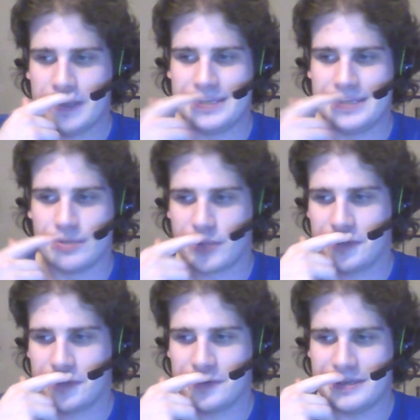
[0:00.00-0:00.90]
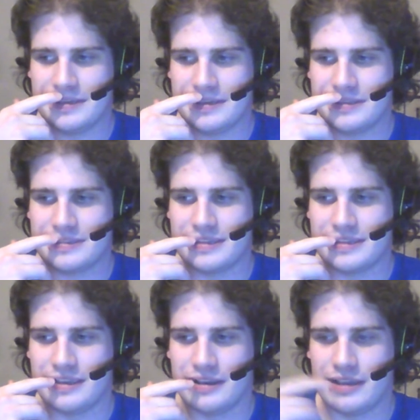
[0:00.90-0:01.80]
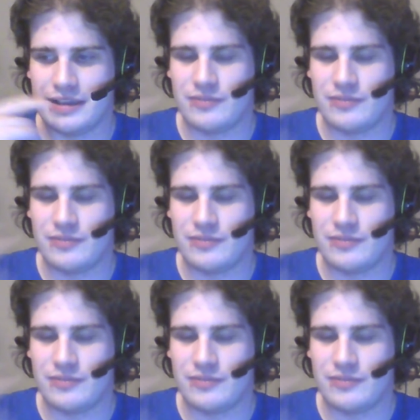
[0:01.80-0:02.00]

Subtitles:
deal breaker is if